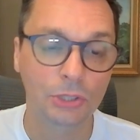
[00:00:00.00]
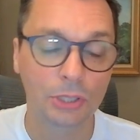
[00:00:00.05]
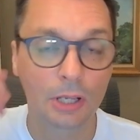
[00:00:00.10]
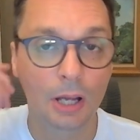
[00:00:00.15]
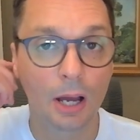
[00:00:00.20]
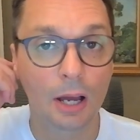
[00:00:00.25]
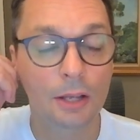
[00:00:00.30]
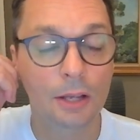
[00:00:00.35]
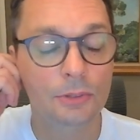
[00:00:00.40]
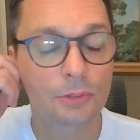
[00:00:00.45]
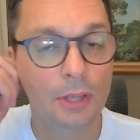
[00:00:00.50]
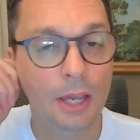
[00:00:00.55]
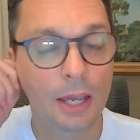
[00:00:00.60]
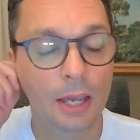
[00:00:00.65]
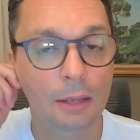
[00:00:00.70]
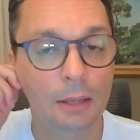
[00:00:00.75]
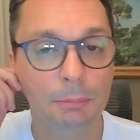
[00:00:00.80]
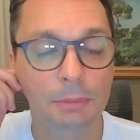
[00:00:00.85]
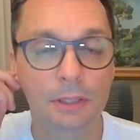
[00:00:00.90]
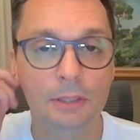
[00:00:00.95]
guys,
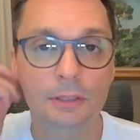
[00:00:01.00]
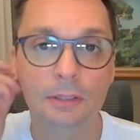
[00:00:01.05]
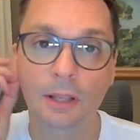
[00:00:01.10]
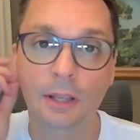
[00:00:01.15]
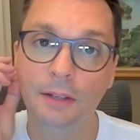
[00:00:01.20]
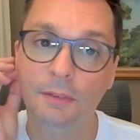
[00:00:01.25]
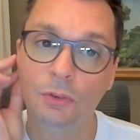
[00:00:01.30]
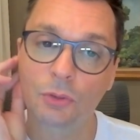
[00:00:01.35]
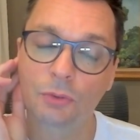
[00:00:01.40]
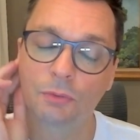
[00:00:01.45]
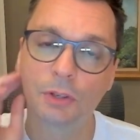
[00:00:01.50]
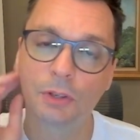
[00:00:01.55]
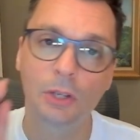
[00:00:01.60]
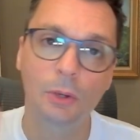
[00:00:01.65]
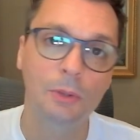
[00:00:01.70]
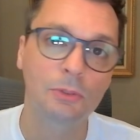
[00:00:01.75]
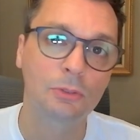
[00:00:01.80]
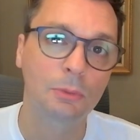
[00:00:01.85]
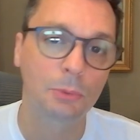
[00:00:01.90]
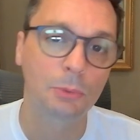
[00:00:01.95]
and please like this video
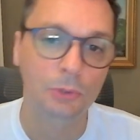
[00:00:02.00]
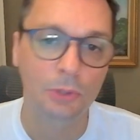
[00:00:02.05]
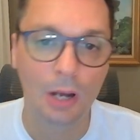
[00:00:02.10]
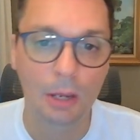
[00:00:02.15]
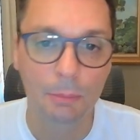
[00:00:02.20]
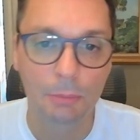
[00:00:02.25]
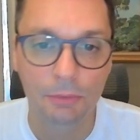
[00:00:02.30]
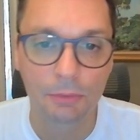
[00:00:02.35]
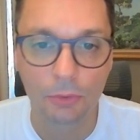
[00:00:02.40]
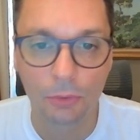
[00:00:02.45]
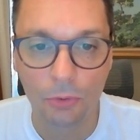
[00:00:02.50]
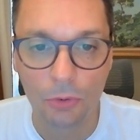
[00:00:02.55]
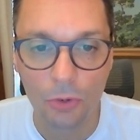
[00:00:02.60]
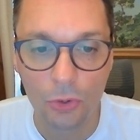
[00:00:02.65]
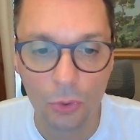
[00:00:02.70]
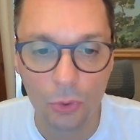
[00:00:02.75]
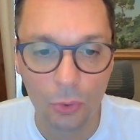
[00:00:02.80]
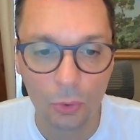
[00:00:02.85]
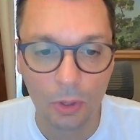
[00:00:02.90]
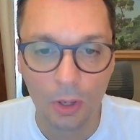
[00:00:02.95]
and subscribe if you're
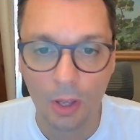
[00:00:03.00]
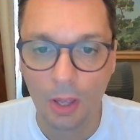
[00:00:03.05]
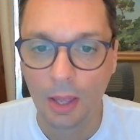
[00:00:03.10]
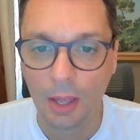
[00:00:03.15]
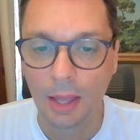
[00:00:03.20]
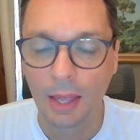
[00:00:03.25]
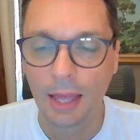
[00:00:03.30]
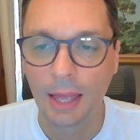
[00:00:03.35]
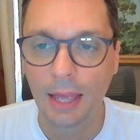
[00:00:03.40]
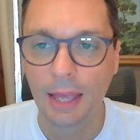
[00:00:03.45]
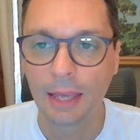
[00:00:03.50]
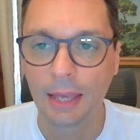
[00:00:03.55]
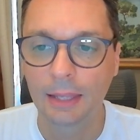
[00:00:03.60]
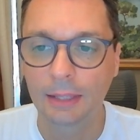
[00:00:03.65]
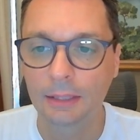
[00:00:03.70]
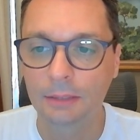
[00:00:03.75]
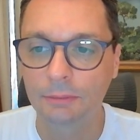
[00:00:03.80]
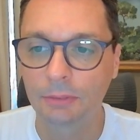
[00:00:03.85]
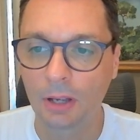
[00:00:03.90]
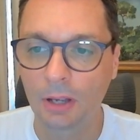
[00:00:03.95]
new, and
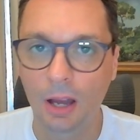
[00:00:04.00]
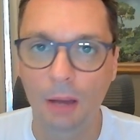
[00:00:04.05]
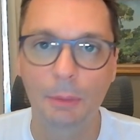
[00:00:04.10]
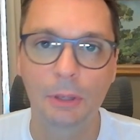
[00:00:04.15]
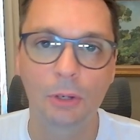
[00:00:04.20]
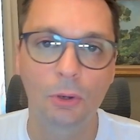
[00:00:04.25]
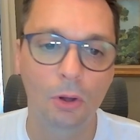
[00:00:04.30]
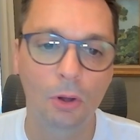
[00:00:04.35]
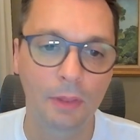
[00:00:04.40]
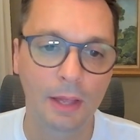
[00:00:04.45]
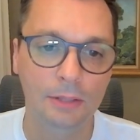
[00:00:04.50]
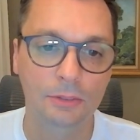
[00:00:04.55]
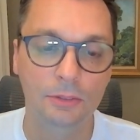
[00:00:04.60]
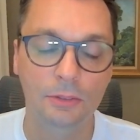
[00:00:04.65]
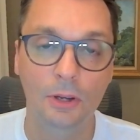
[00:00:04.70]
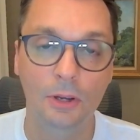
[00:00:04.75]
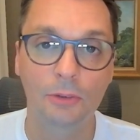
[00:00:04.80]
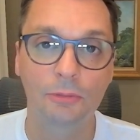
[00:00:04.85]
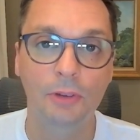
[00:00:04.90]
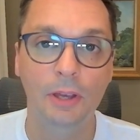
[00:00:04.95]
leave a comment, all that
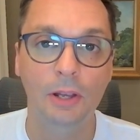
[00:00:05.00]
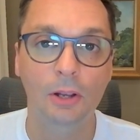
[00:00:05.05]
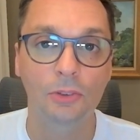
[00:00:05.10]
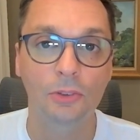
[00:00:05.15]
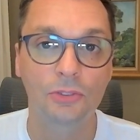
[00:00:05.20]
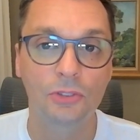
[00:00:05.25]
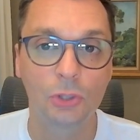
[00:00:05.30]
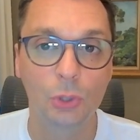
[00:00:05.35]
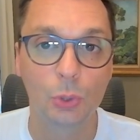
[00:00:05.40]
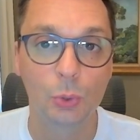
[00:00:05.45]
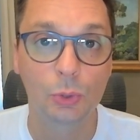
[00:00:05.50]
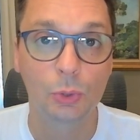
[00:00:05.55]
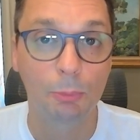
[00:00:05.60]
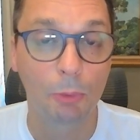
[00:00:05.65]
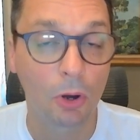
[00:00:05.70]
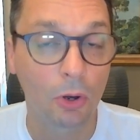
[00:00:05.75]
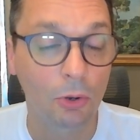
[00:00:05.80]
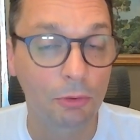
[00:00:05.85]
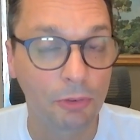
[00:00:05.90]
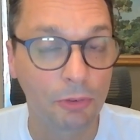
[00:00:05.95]
stuff, and I'll see you
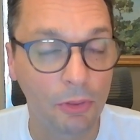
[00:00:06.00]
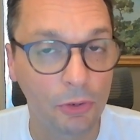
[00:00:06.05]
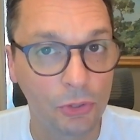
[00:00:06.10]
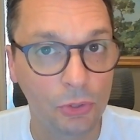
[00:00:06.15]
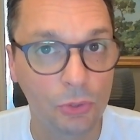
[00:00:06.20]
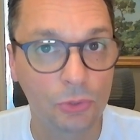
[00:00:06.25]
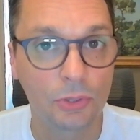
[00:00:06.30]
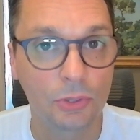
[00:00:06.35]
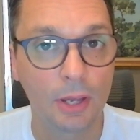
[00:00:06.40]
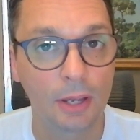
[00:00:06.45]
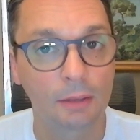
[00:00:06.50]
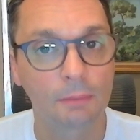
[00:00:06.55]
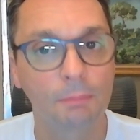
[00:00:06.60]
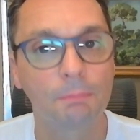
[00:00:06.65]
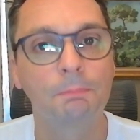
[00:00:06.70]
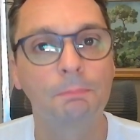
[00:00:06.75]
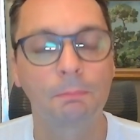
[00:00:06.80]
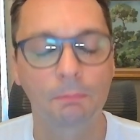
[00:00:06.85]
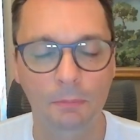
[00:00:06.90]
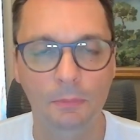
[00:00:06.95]
tomorrow for the Tuesday.
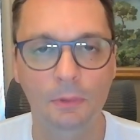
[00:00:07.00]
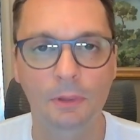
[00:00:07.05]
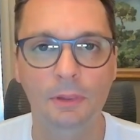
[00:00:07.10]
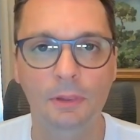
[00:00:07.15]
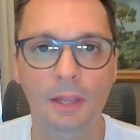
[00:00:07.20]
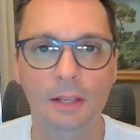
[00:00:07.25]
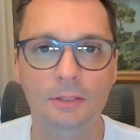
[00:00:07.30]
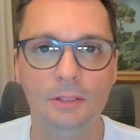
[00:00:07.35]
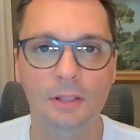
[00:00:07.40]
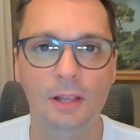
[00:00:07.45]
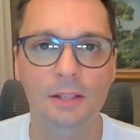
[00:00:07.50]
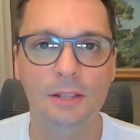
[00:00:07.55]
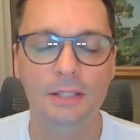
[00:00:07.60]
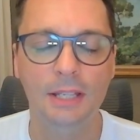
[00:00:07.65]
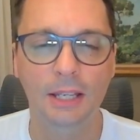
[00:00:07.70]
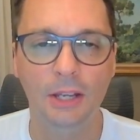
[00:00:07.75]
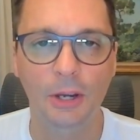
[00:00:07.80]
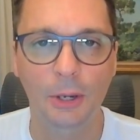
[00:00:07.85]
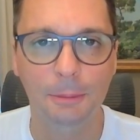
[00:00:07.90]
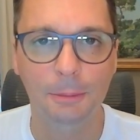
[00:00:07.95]
Thanks a lot.
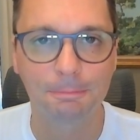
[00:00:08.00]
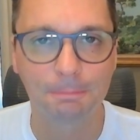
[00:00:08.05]
Take care.